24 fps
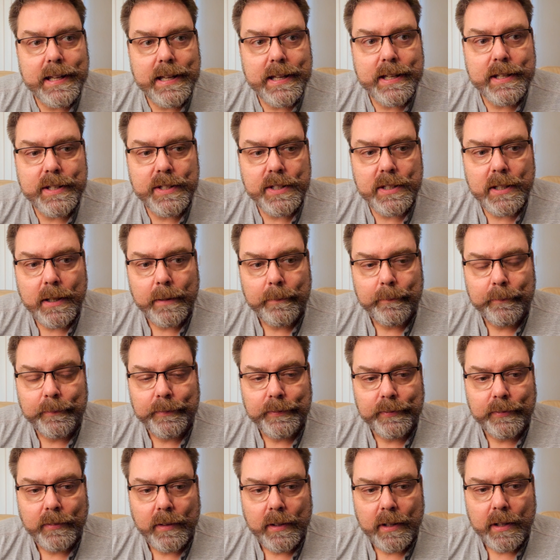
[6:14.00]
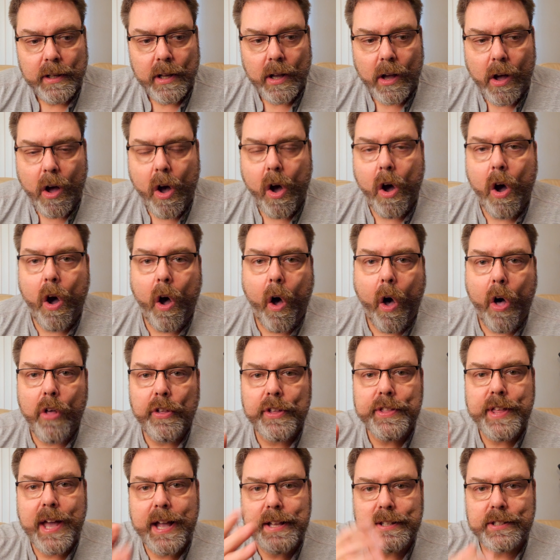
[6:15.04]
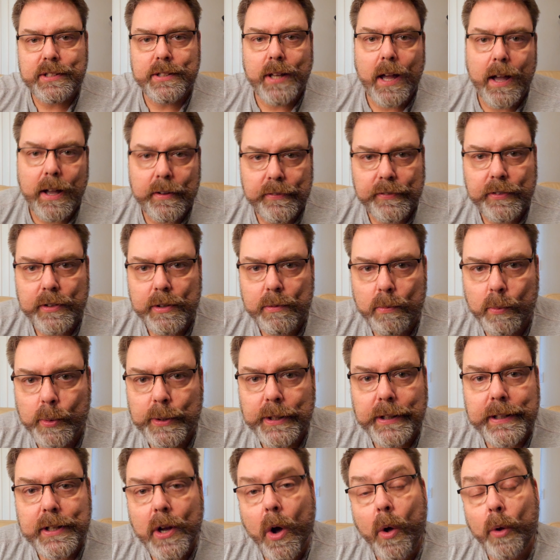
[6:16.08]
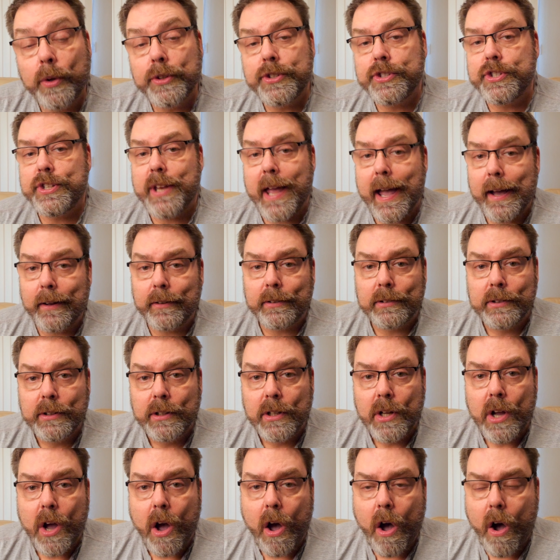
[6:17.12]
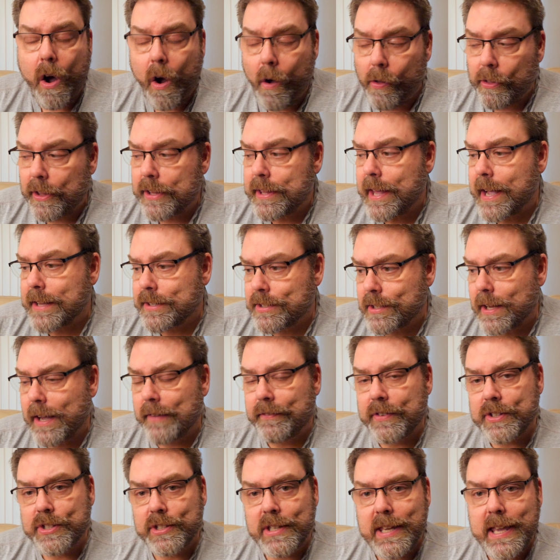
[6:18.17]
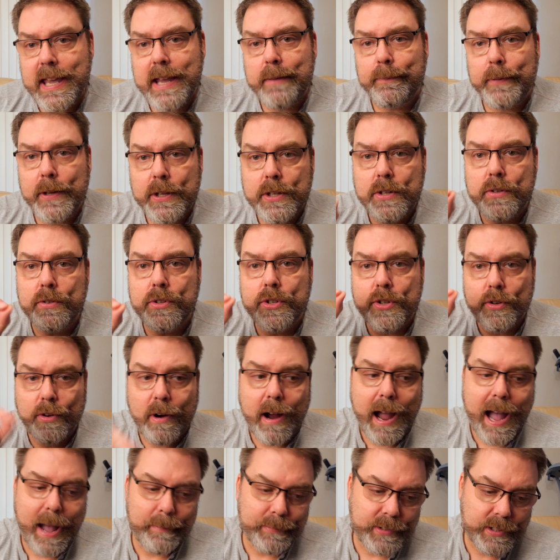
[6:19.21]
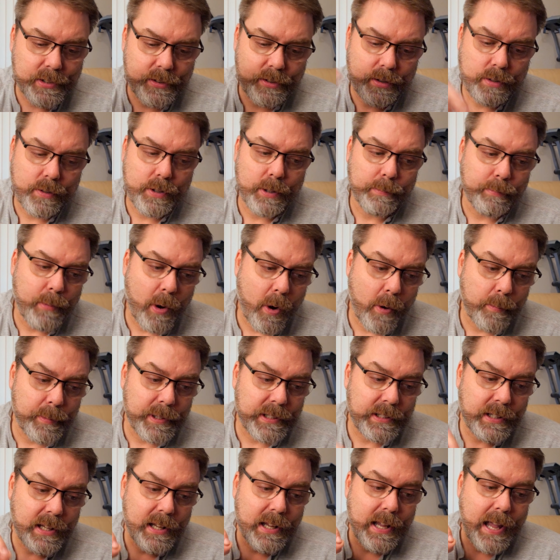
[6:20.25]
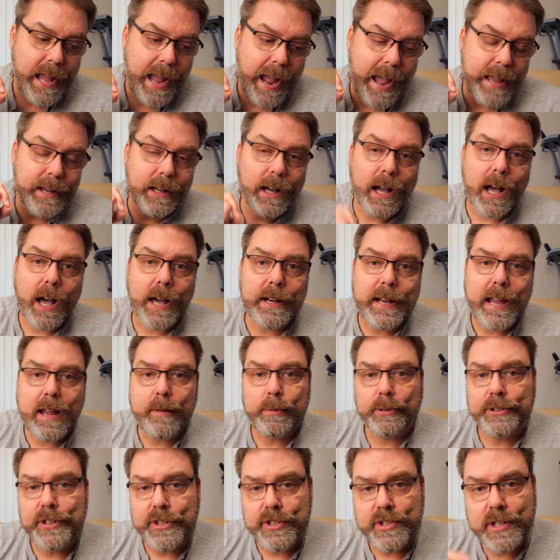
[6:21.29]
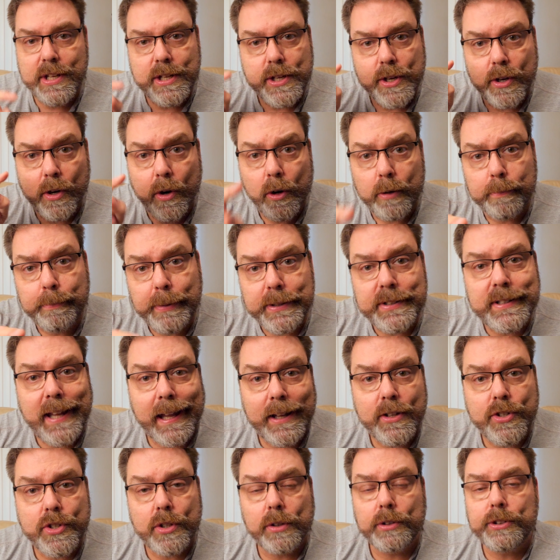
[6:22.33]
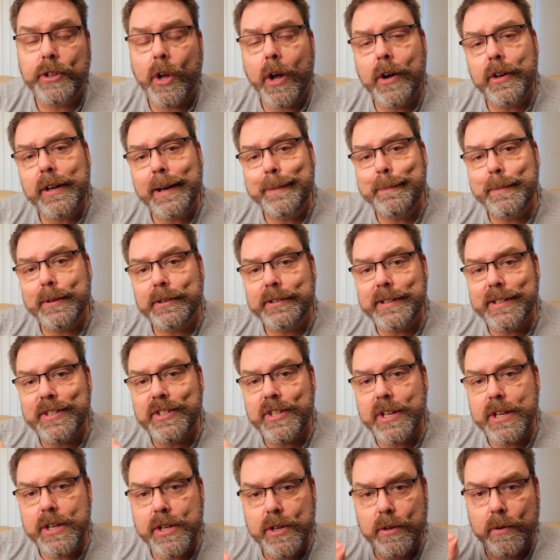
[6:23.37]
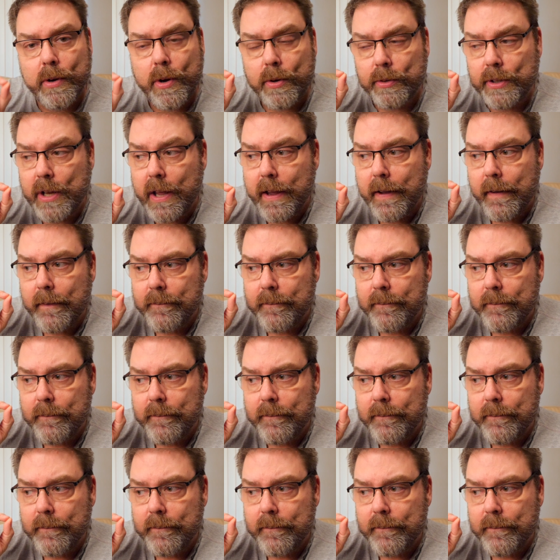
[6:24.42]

is all of that stuff really holds you down. All of that stuff is keeping you trapped to the moment and unable to see your own potential, to unable to see your own